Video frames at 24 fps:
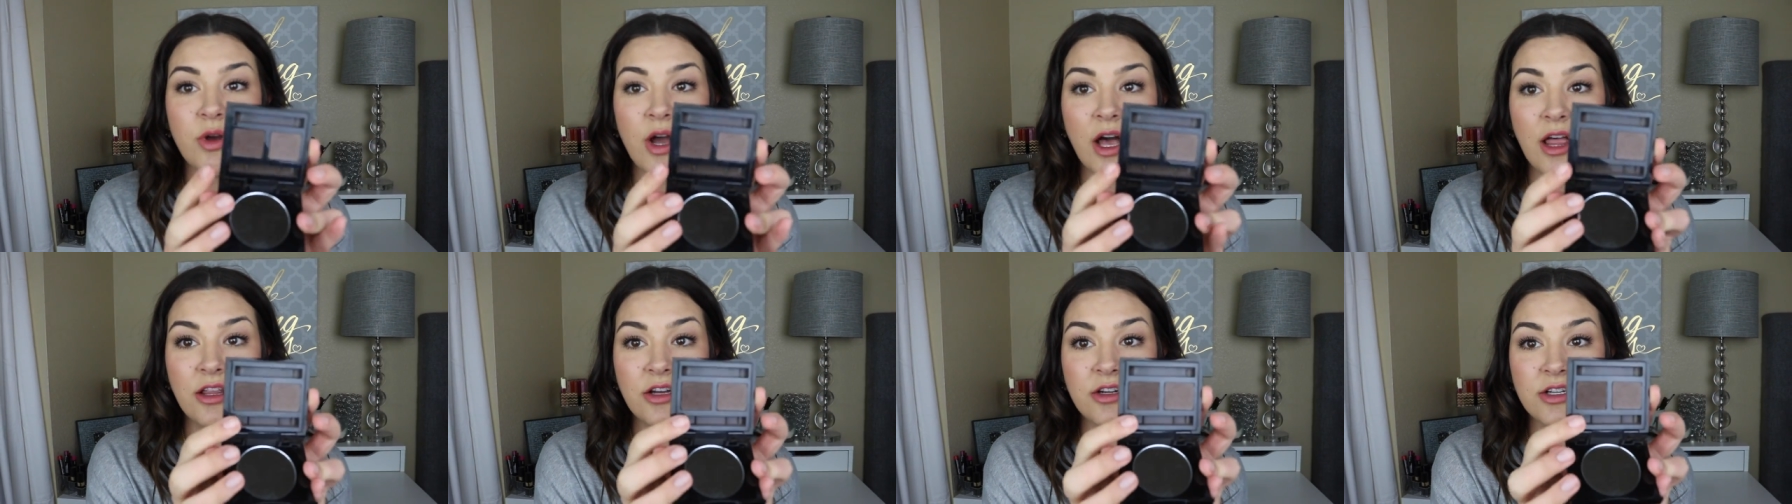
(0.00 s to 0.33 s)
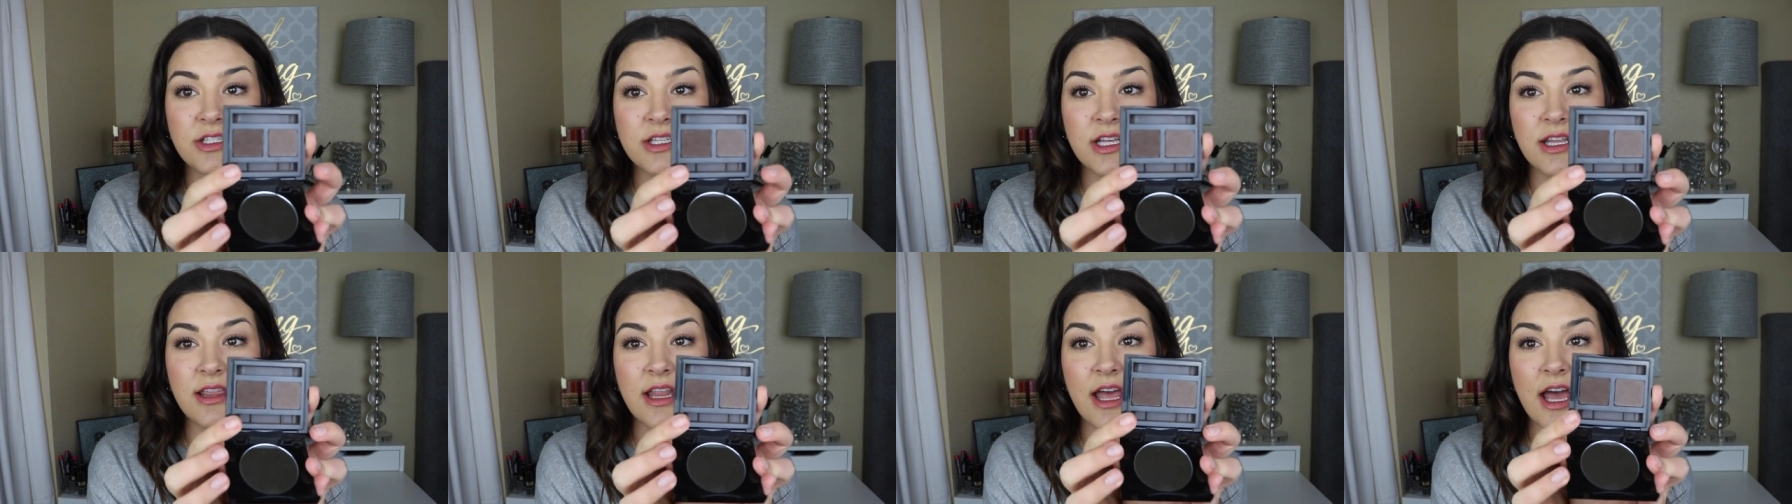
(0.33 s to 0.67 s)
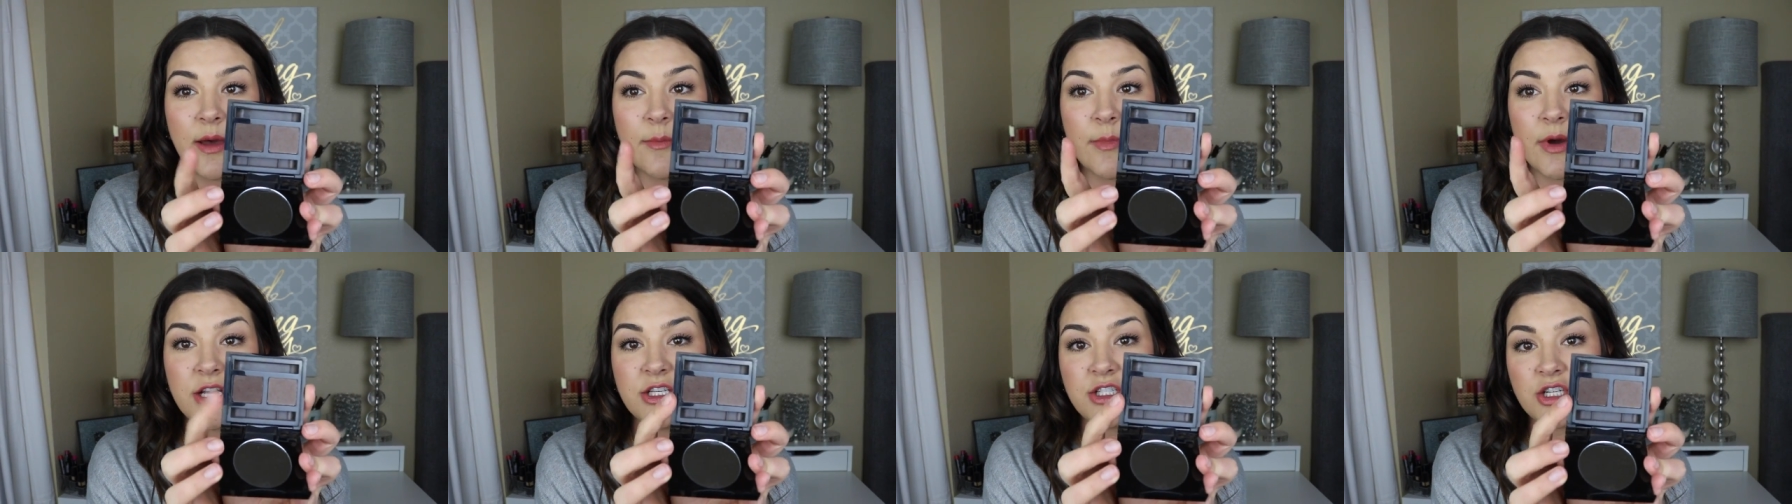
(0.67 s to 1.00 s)
colors in
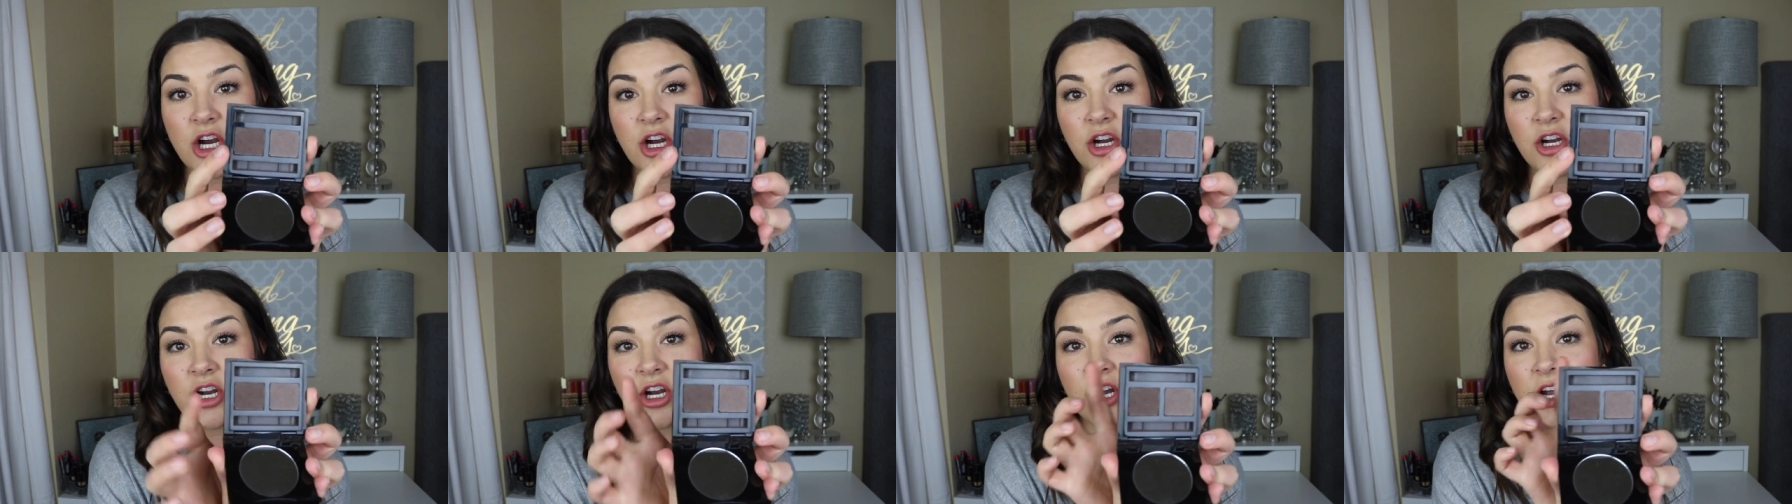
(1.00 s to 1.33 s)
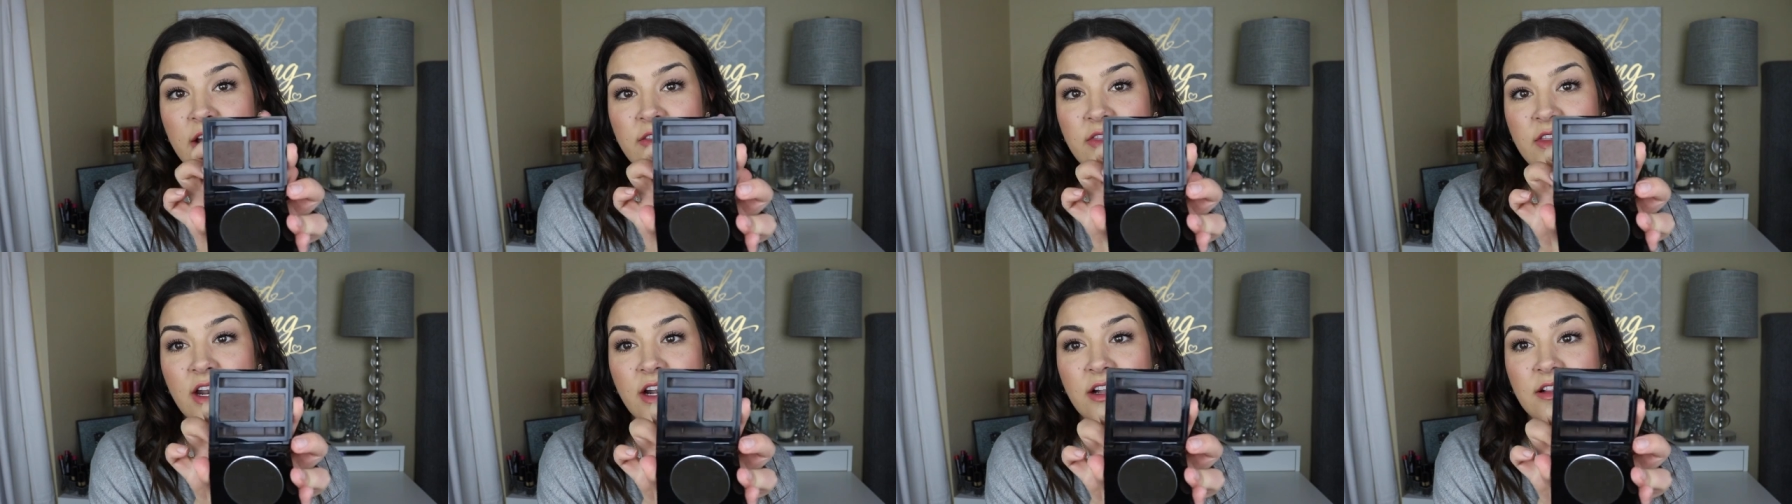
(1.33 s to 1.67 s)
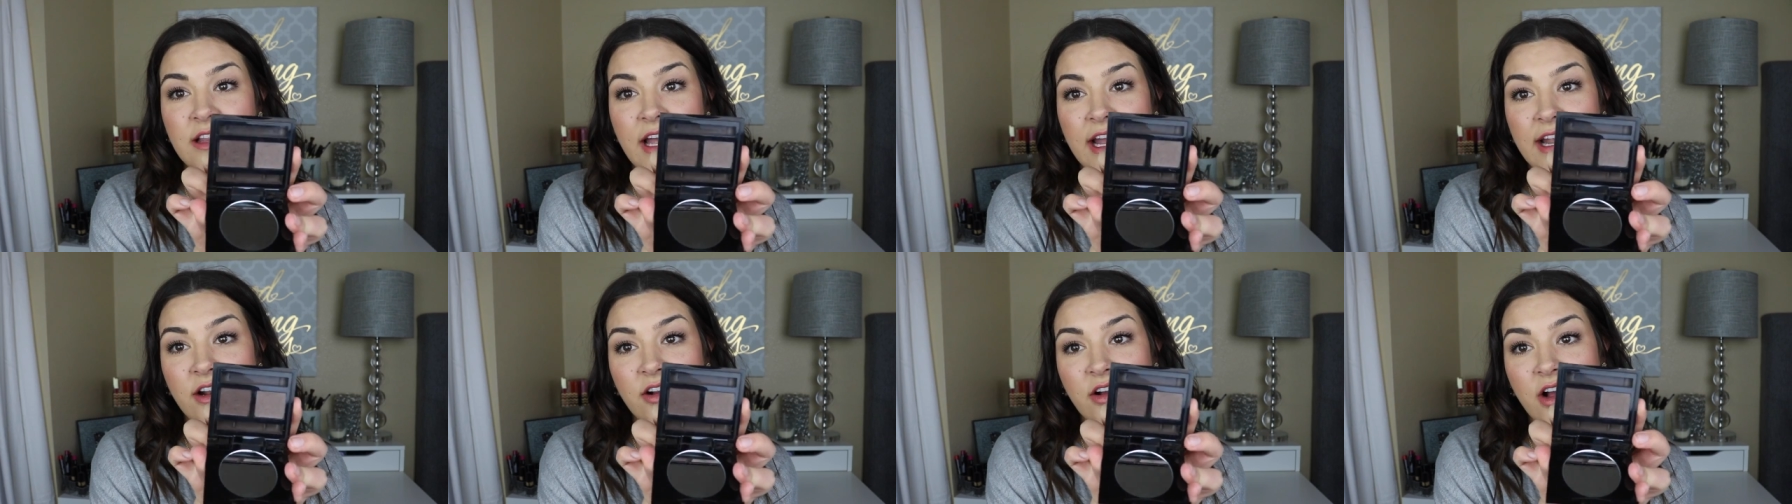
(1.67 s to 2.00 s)
them, a darker and then a
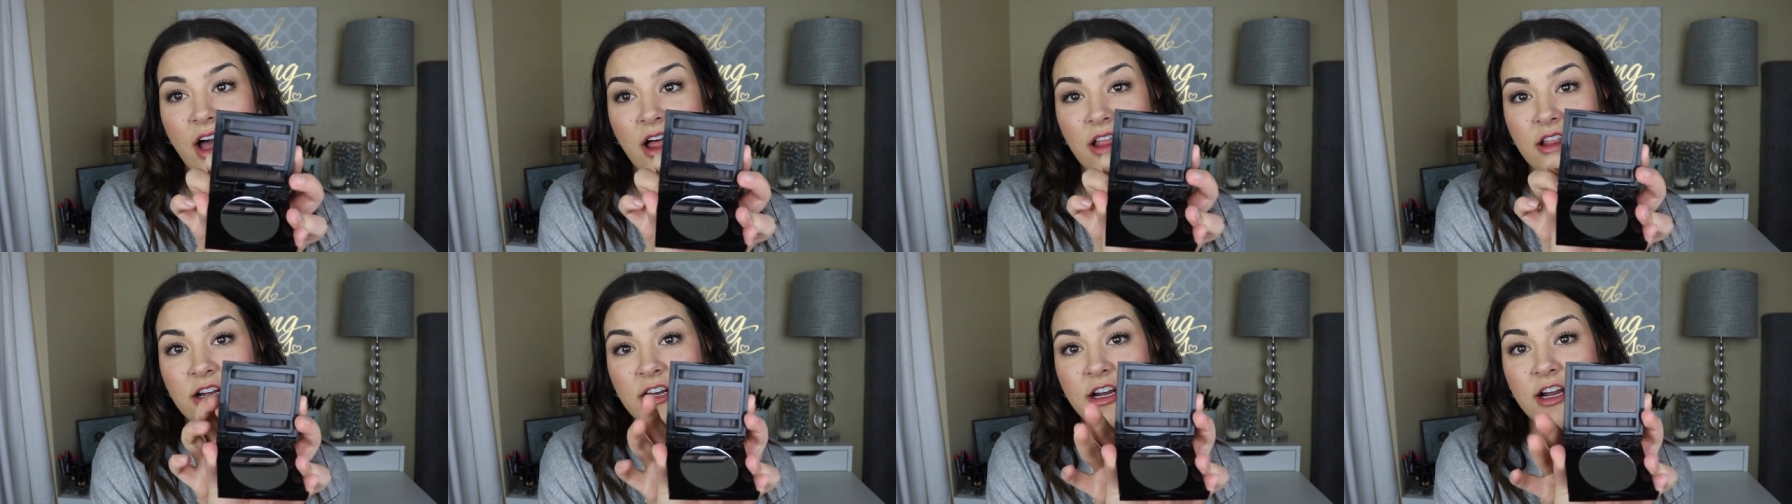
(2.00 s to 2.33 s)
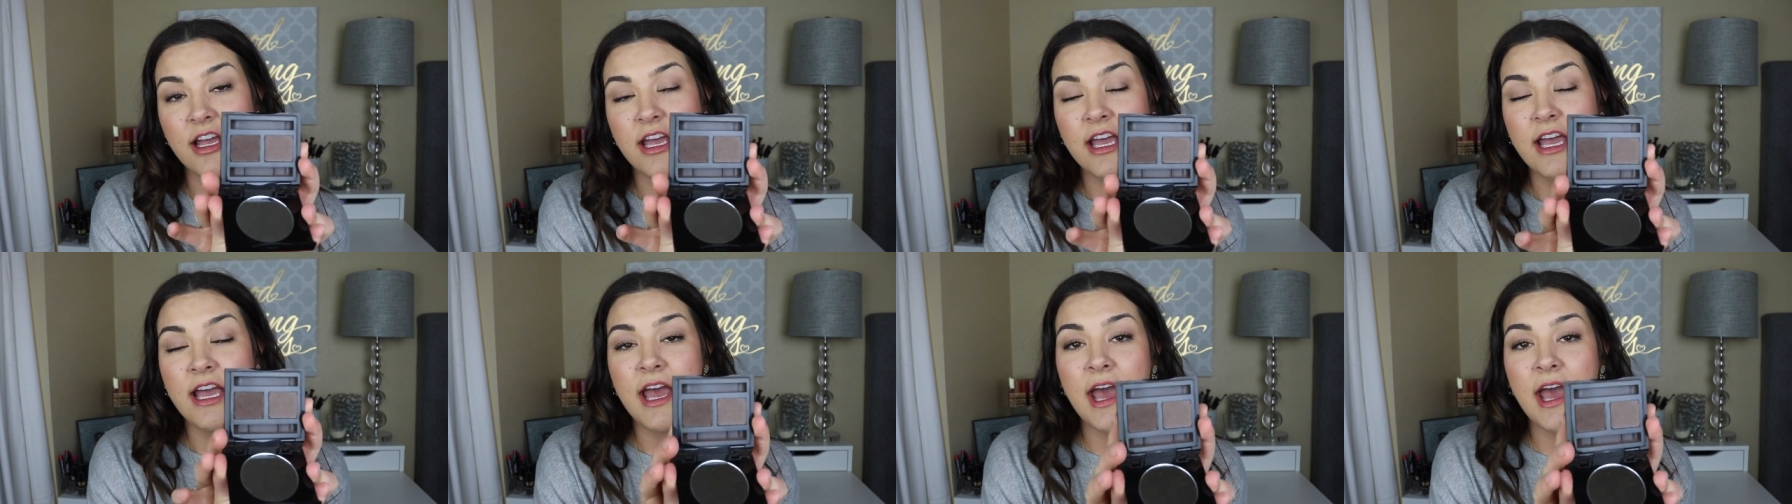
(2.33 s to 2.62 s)
lighter color.